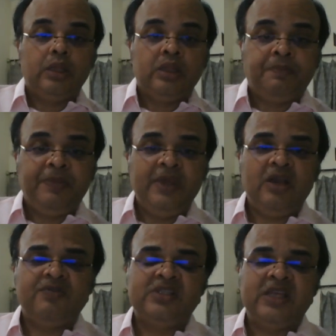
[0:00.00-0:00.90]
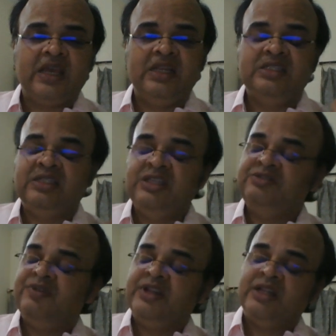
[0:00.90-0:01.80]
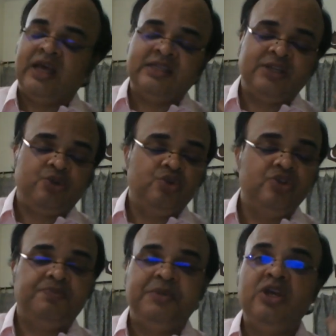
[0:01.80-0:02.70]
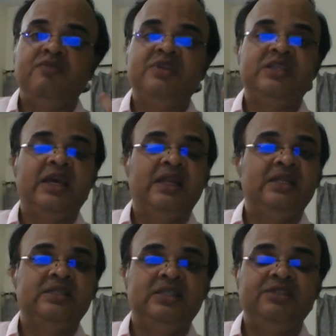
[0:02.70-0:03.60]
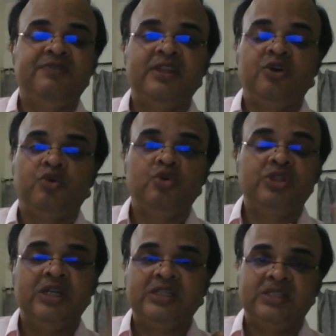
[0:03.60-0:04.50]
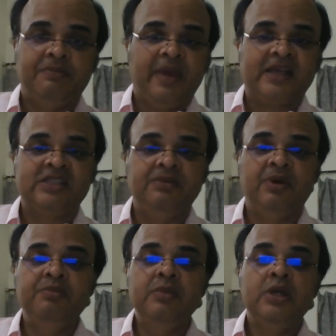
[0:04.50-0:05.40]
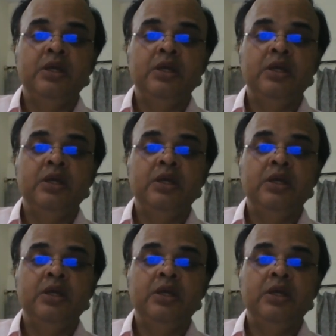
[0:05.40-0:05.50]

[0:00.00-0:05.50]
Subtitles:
The peak of the cycle is reached when, as I told you, the peak of the cycle is reached when the growth hits the maximum